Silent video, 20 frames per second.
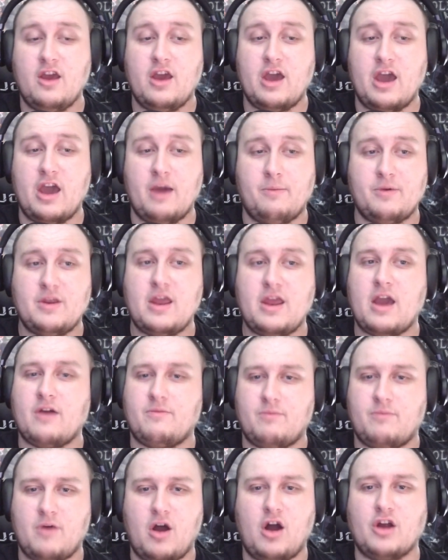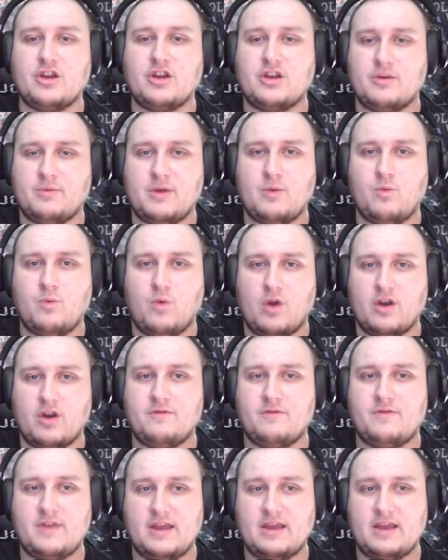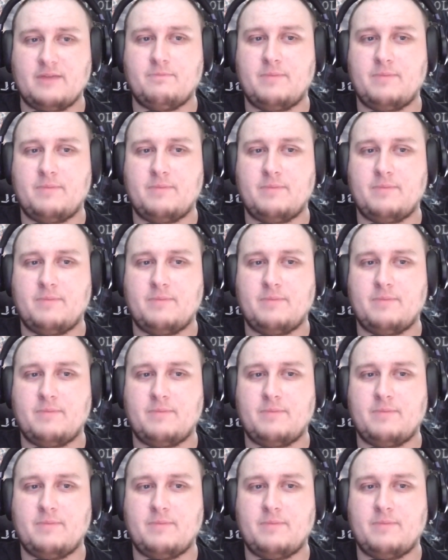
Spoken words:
but yeah, arguably one of the